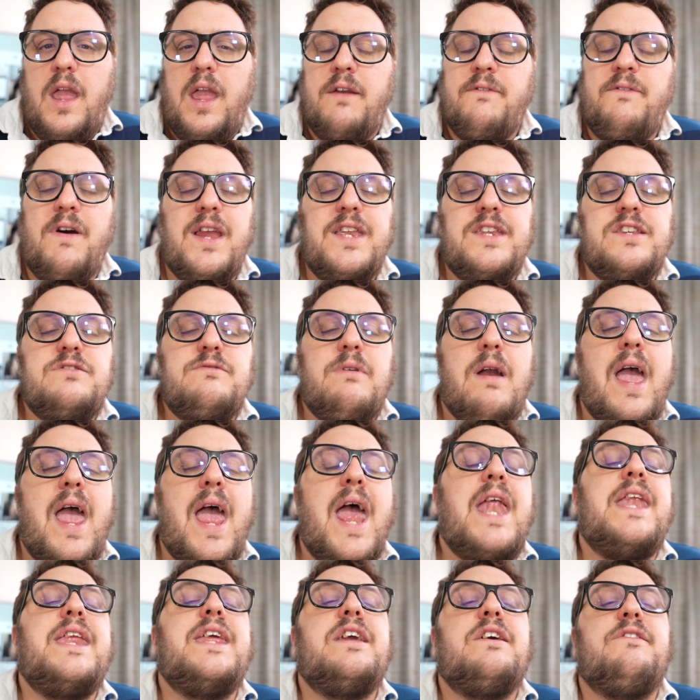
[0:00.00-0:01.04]
If I do
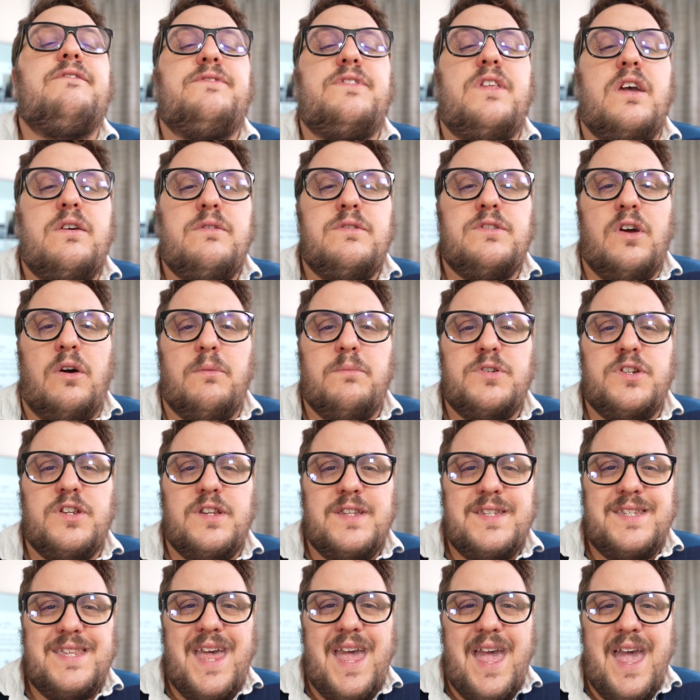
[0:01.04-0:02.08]
any of those
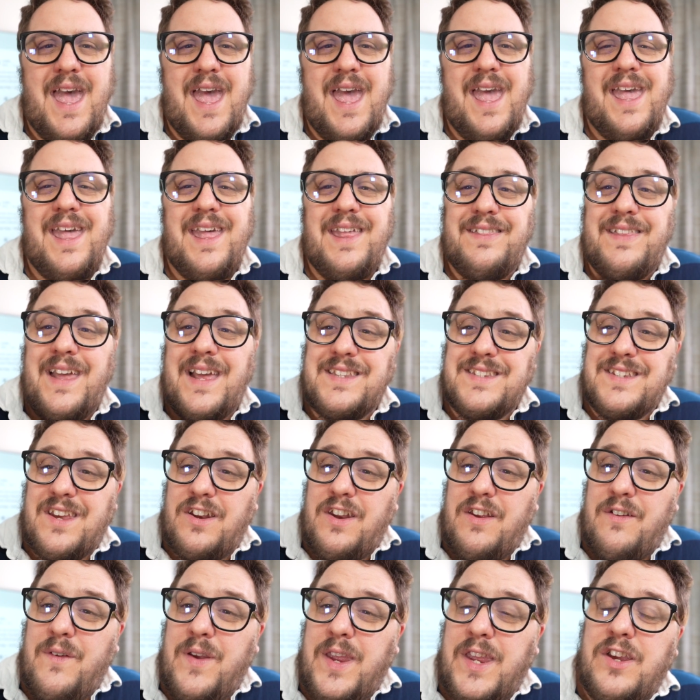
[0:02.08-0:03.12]
options there, that's
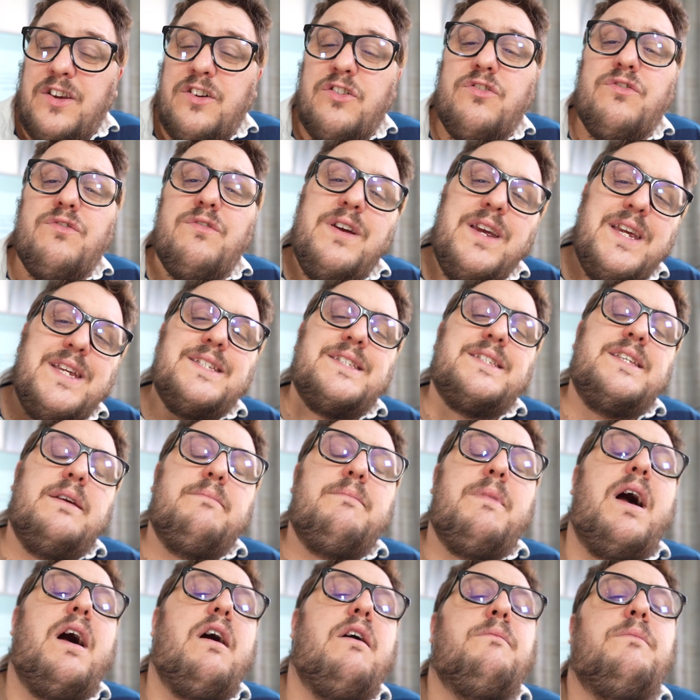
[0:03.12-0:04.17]
going to increase the
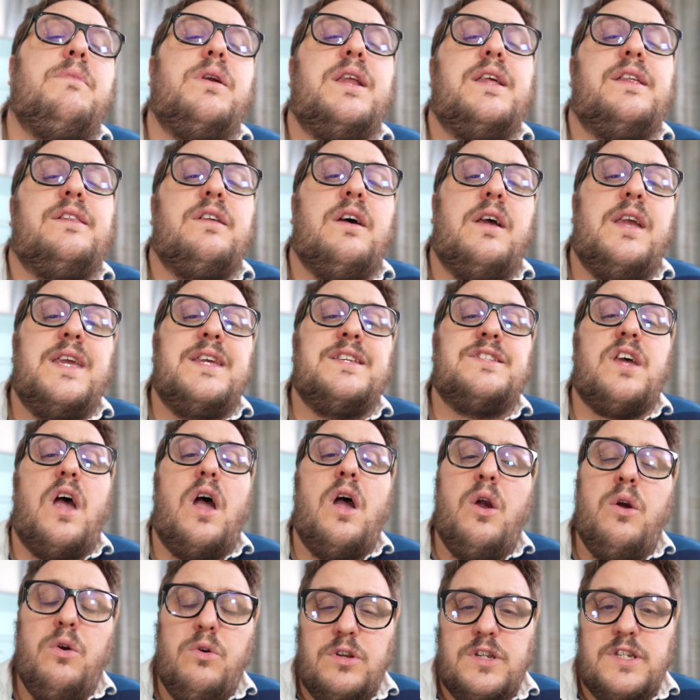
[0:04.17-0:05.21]
amount of money that is
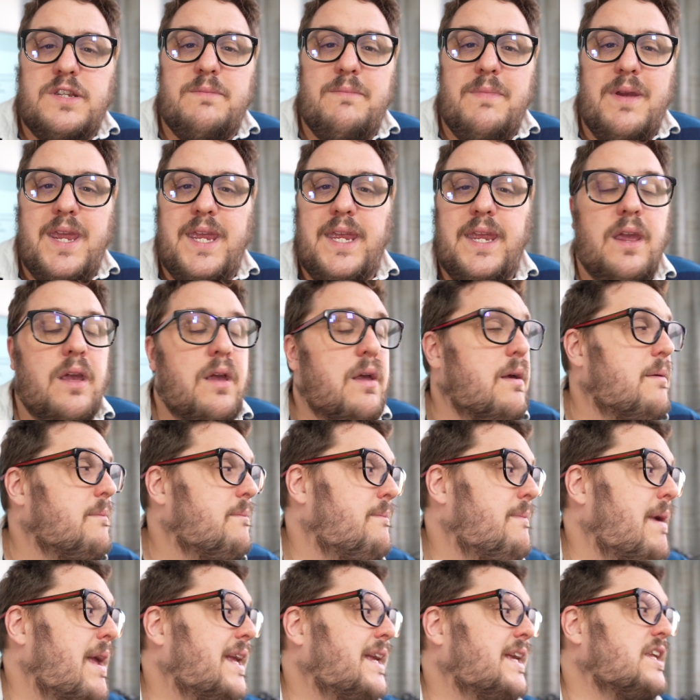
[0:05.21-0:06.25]
owed to me,
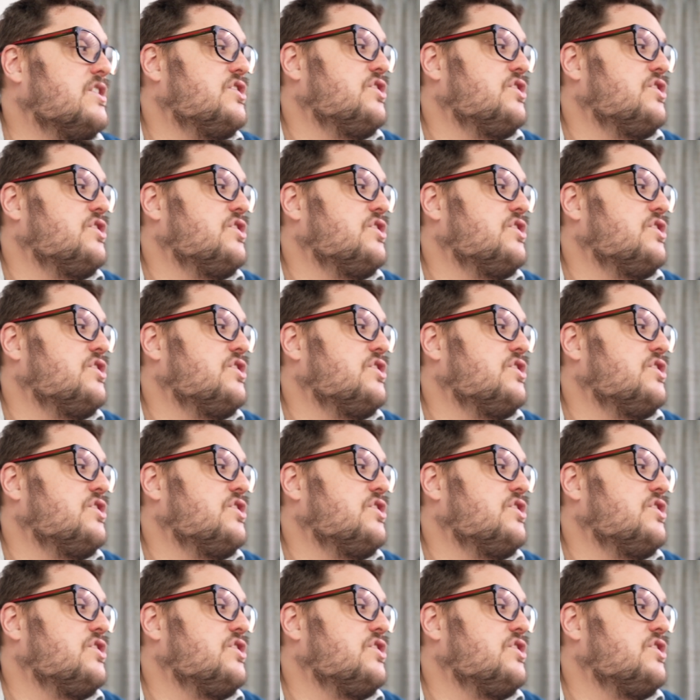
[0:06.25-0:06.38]
making